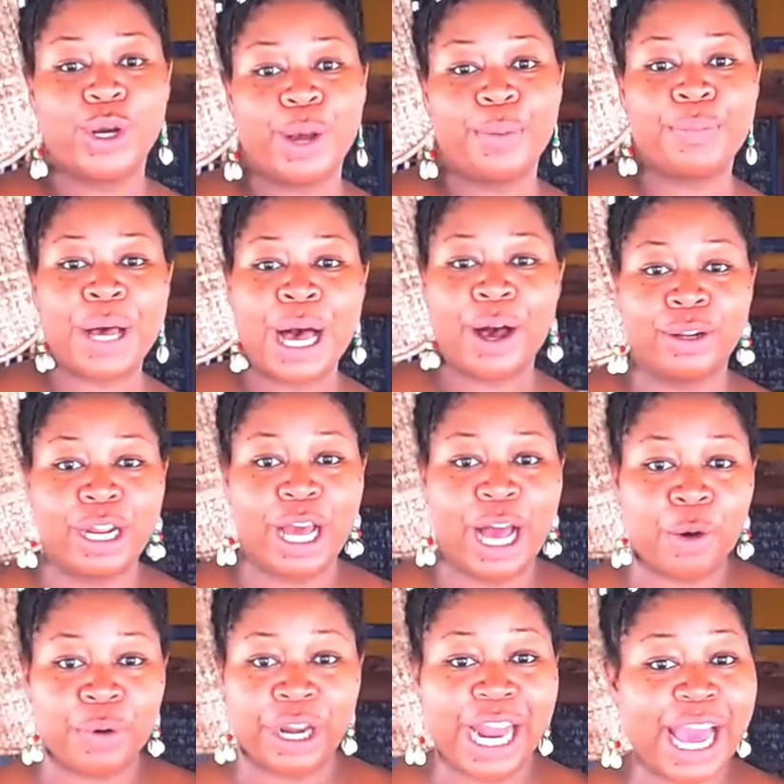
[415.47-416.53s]
about
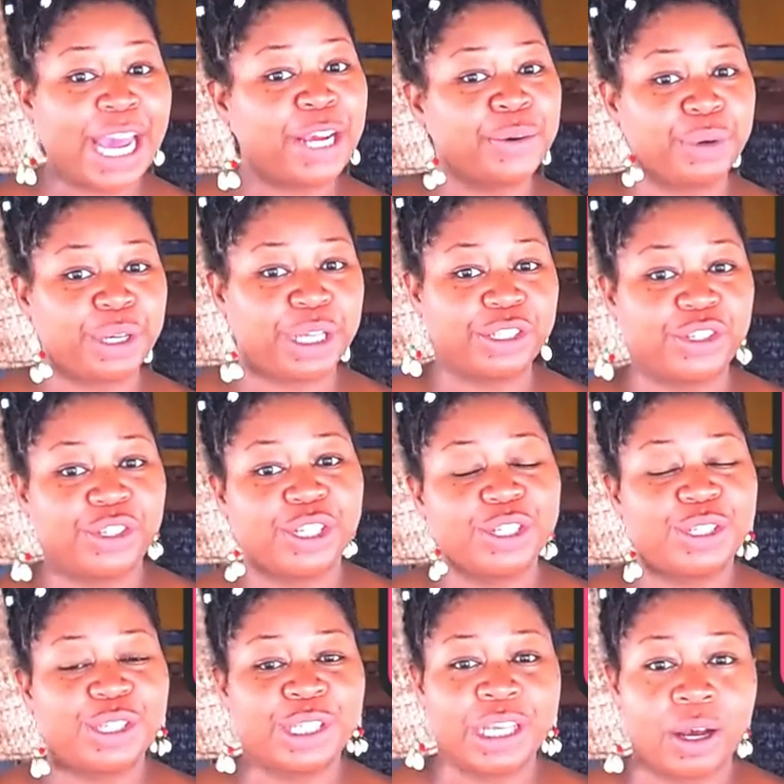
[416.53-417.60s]
our language.
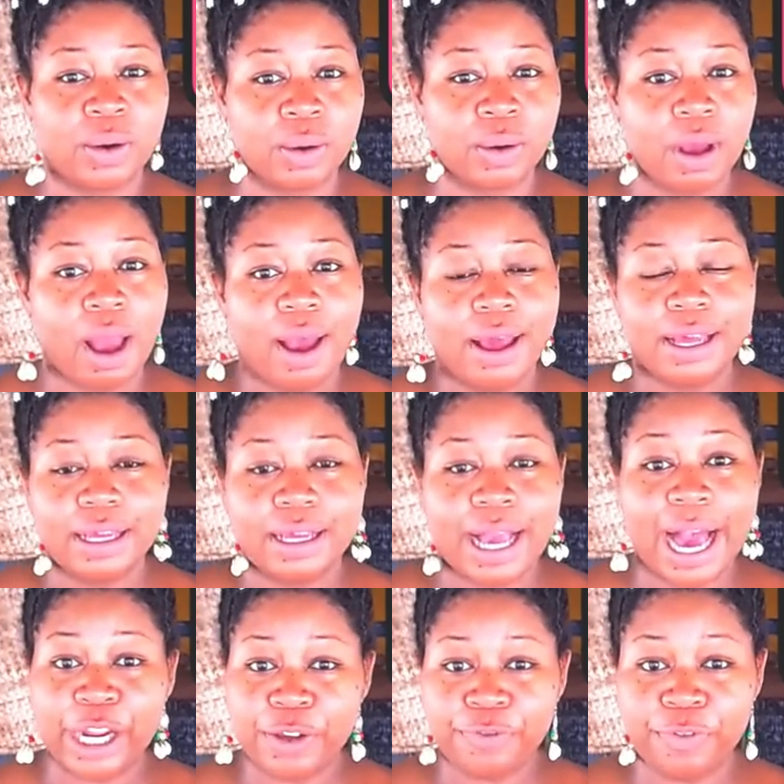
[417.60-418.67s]
So
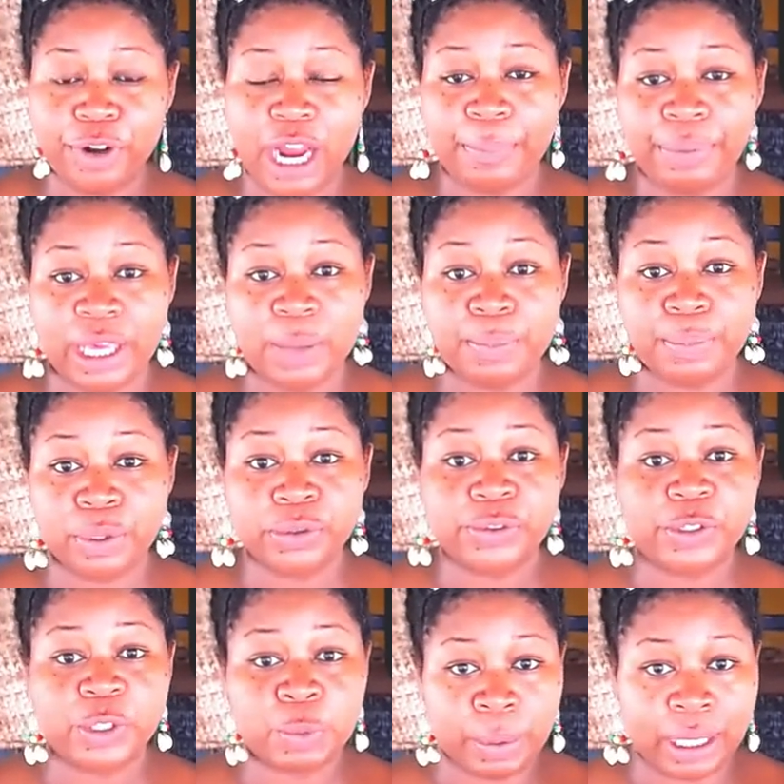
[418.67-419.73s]
Garifuna people
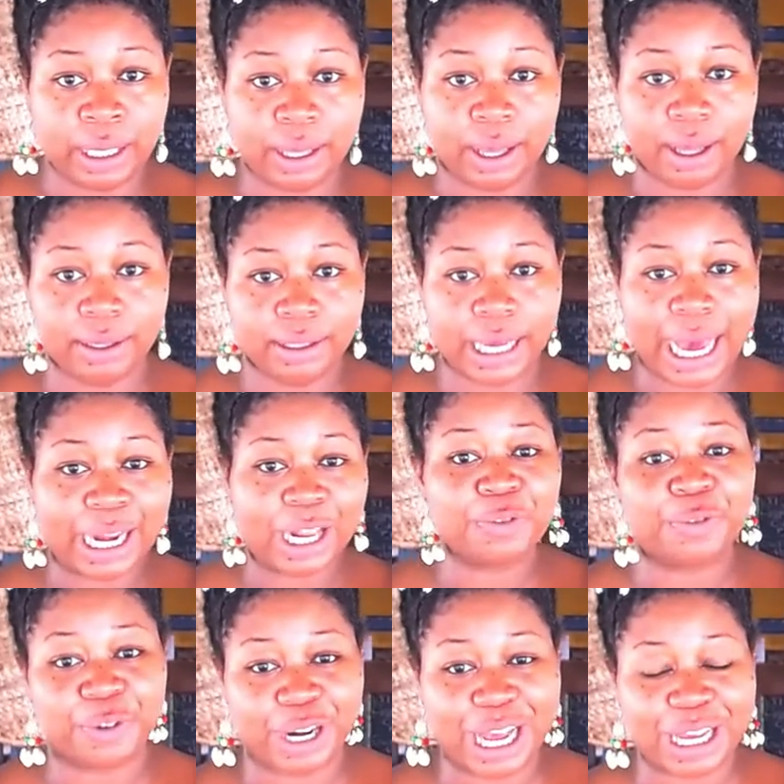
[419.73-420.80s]
speak
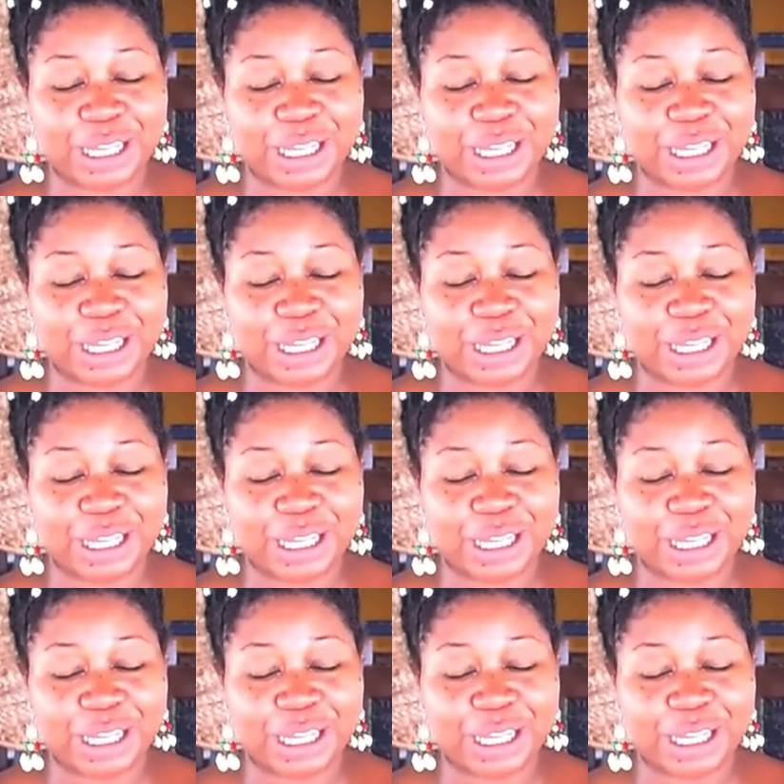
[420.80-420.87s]
Garifuna.